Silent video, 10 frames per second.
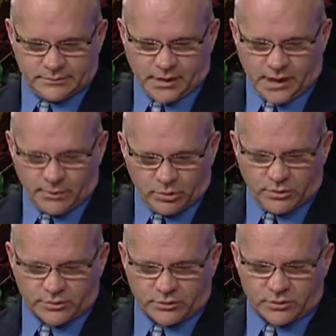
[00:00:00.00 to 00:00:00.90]

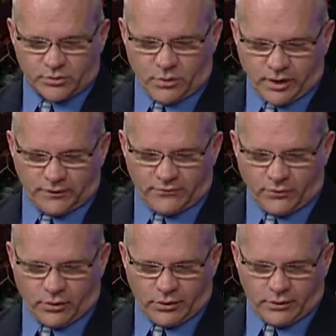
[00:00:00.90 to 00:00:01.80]
Abrams was running
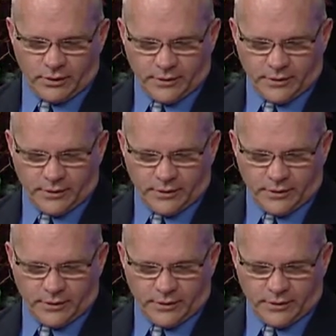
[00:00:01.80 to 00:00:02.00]
for